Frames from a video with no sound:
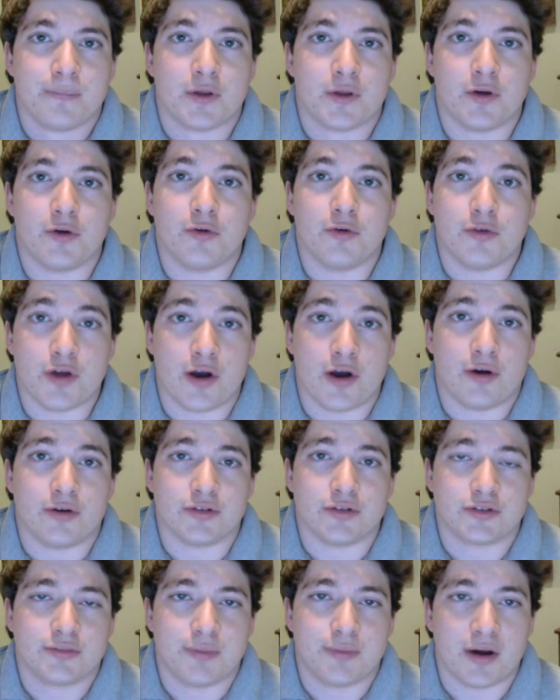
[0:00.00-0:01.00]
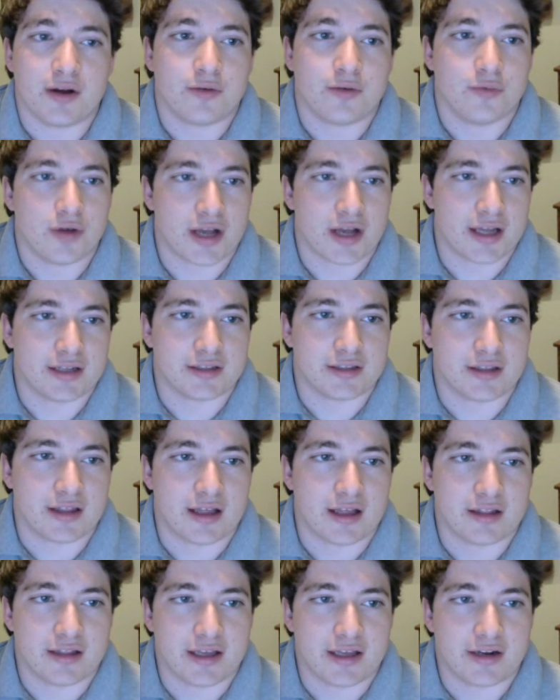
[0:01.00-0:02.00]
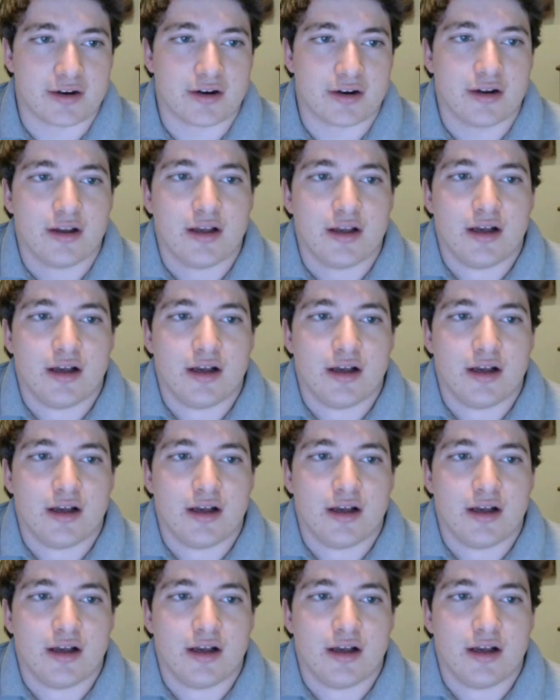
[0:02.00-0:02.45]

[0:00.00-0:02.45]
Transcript: Who knows, but we'll get into that later.